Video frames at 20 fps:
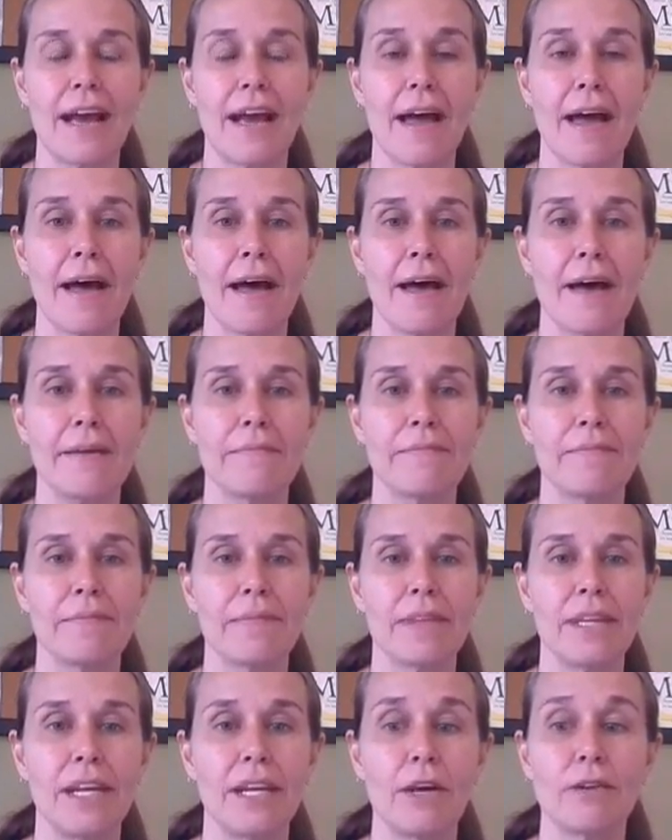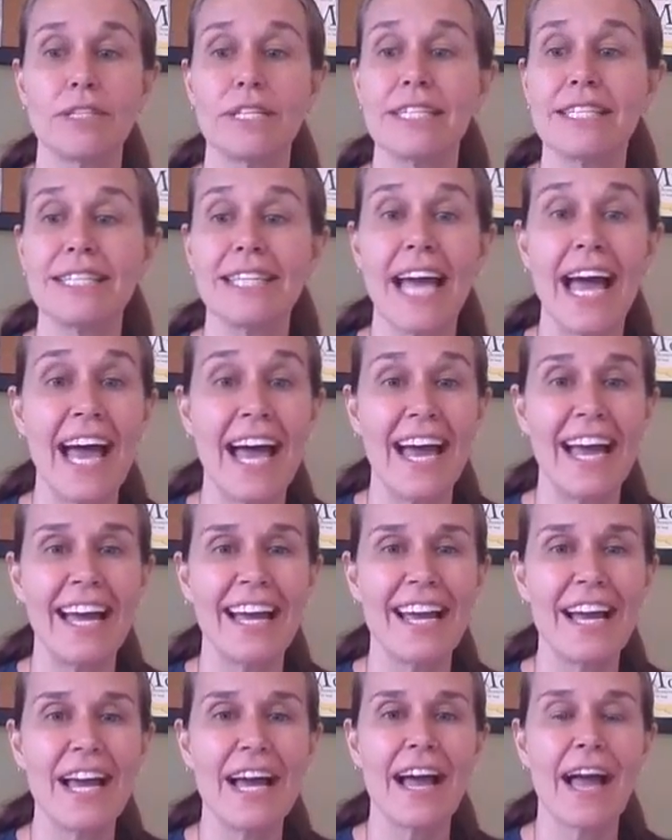to
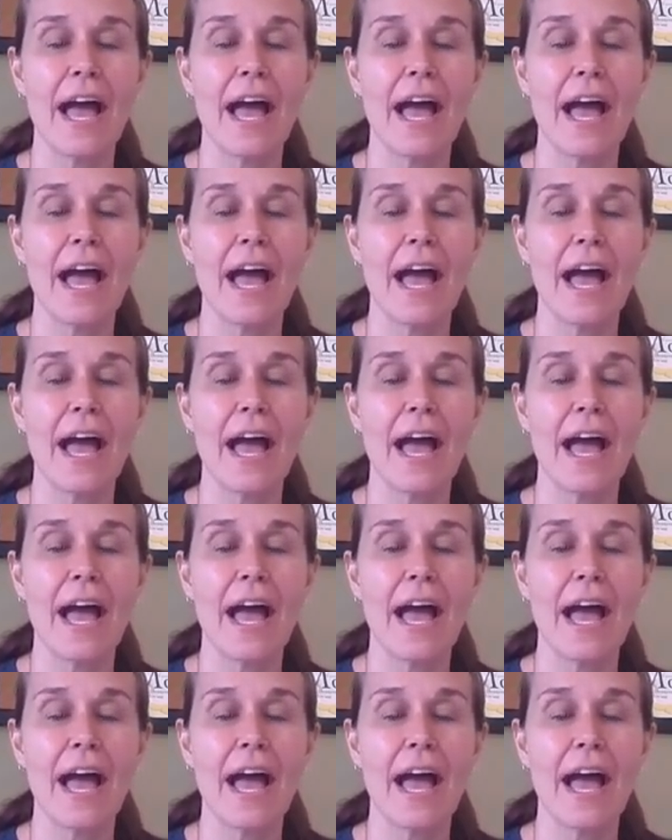say